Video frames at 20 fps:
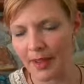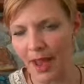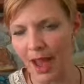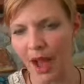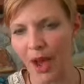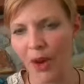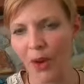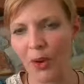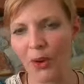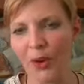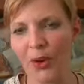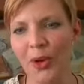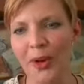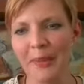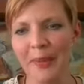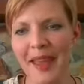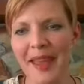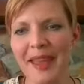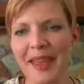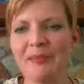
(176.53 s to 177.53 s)
Oh, quit
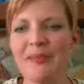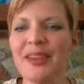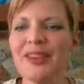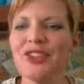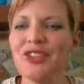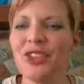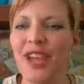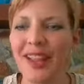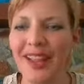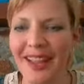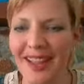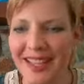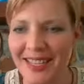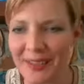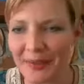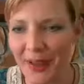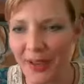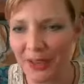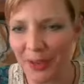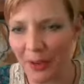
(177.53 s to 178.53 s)
making me jealous,
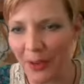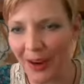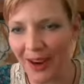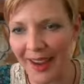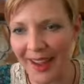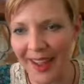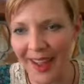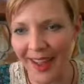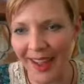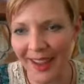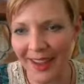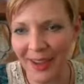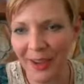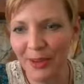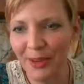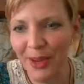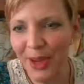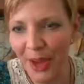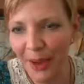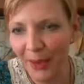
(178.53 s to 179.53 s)
Victoria.
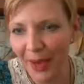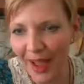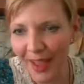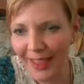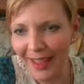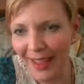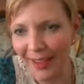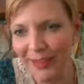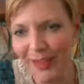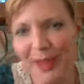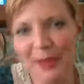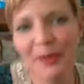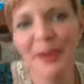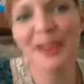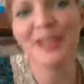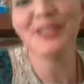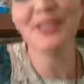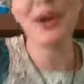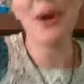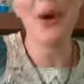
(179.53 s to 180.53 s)
You know I love it when
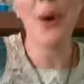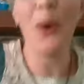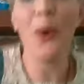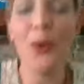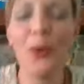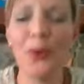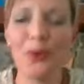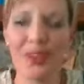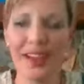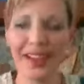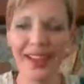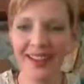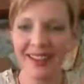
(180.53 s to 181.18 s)
it's cold.